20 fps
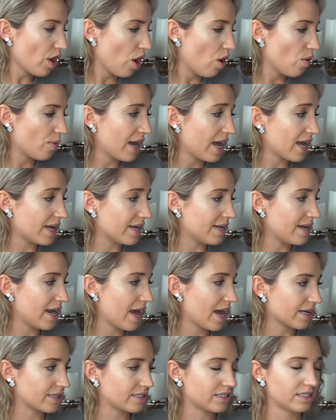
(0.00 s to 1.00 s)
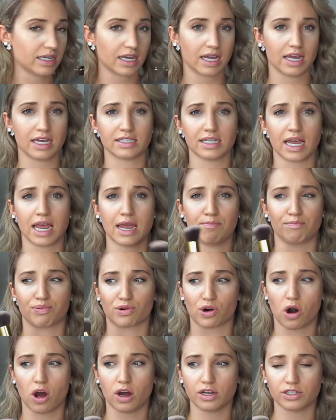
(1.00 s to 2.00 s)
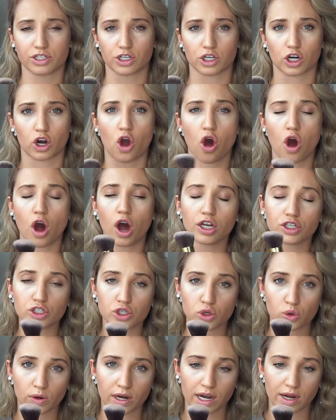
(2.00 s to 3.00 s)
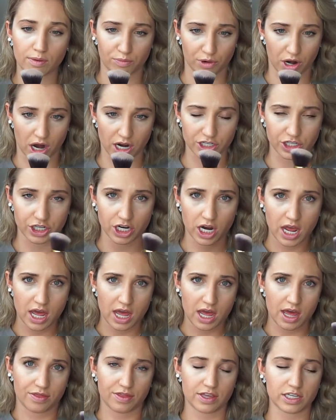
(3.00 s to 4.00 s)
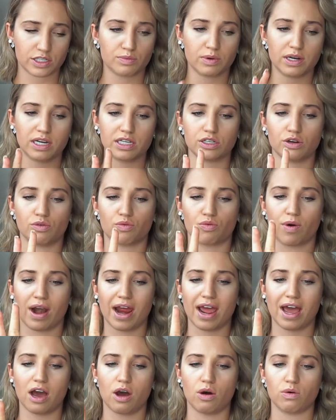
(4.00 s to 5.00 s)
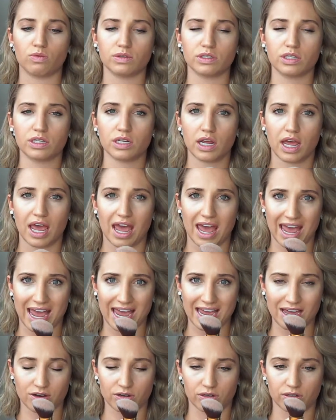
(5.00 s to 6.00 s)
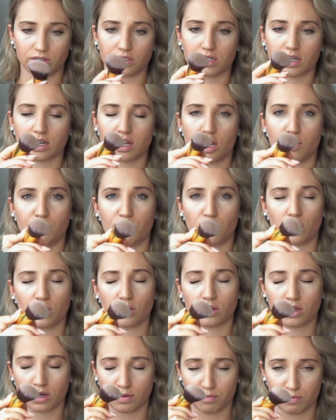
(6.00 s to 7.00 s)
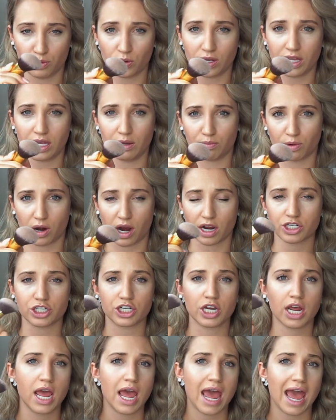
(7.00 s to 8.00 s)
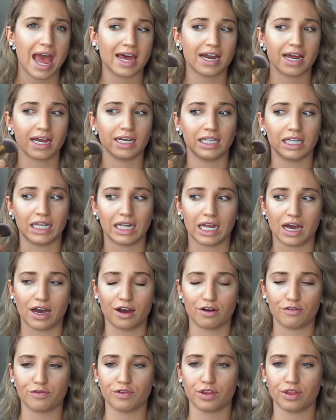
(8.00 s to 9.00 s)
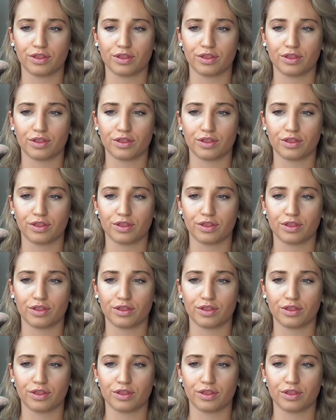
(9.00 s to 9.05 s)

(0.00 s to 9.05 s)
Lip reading: Okay, next is a bronzer contouring brush. This one is a round angled kabuki brush, and I love